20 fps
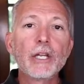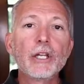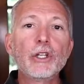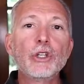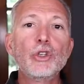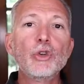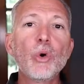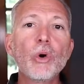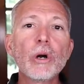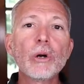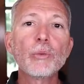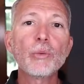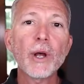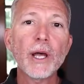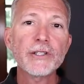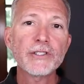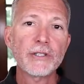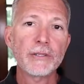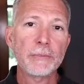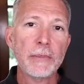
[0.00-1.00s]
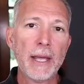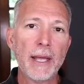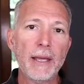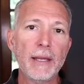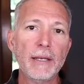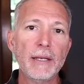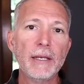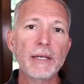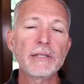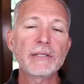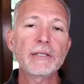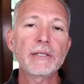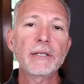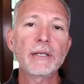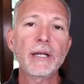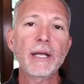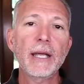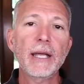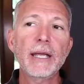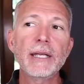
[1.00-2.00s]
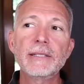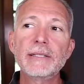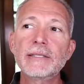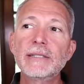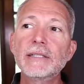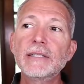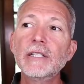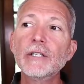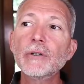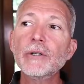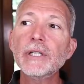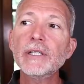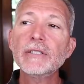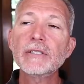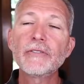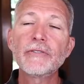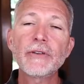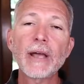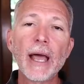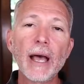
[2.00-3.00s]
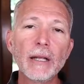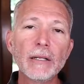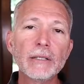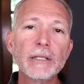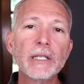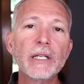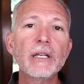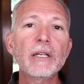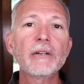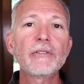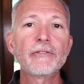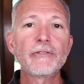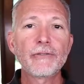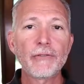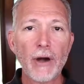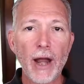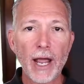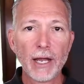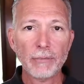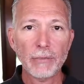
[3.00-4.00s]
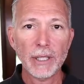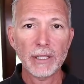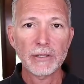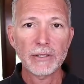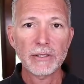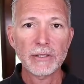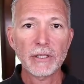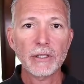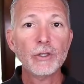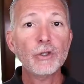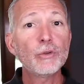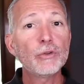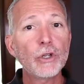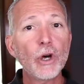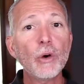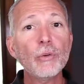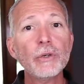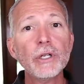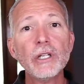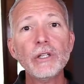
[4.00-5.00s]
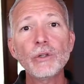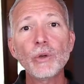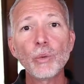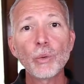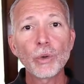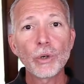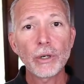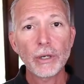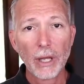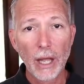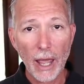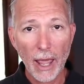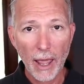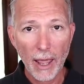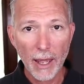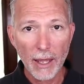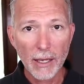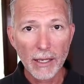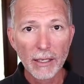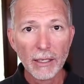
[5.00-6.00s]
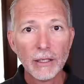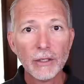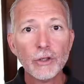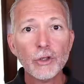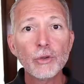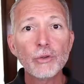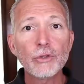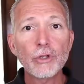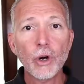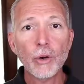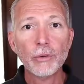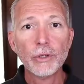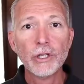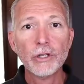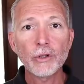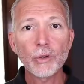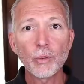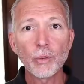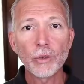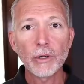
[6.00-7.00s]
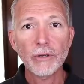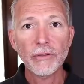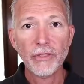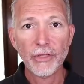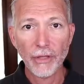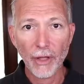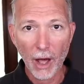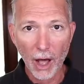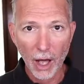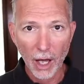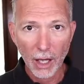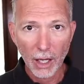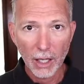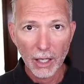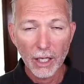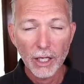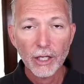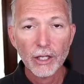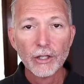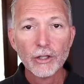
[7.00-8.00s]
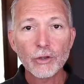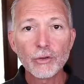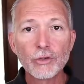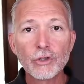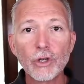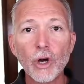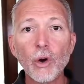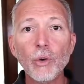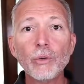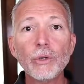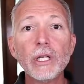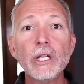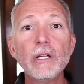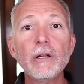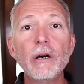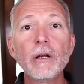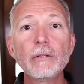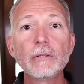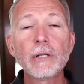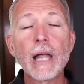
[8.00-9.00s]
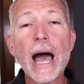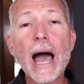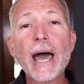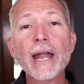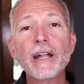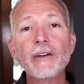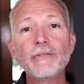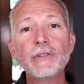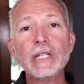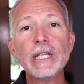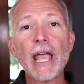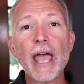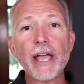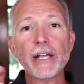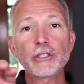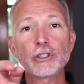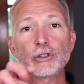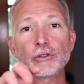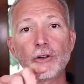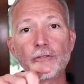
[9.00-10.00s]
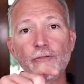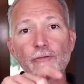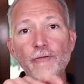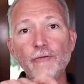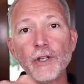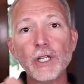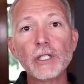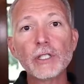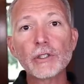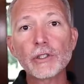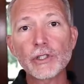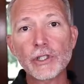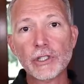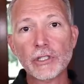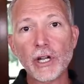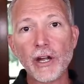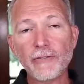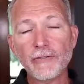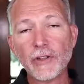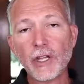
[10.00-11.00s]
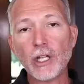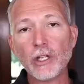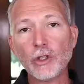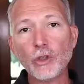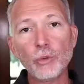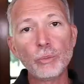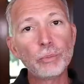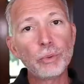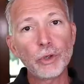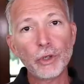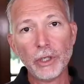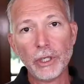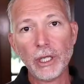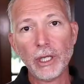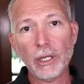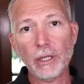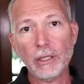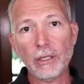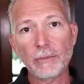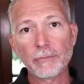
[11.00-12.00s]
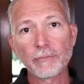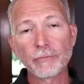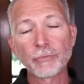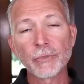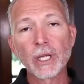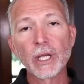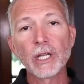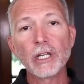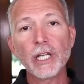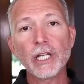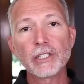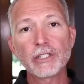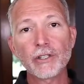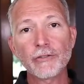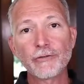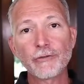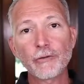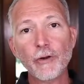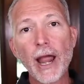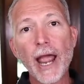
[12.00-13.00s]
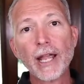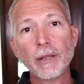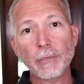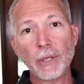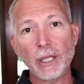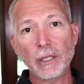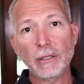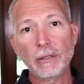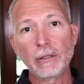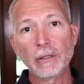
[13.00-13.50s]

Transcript: Your resume is an is series of elegant fragments. You don't need the word a, you don't need the word the, you don't need a lot of the extra filler stuff that you put in. It's a fragment.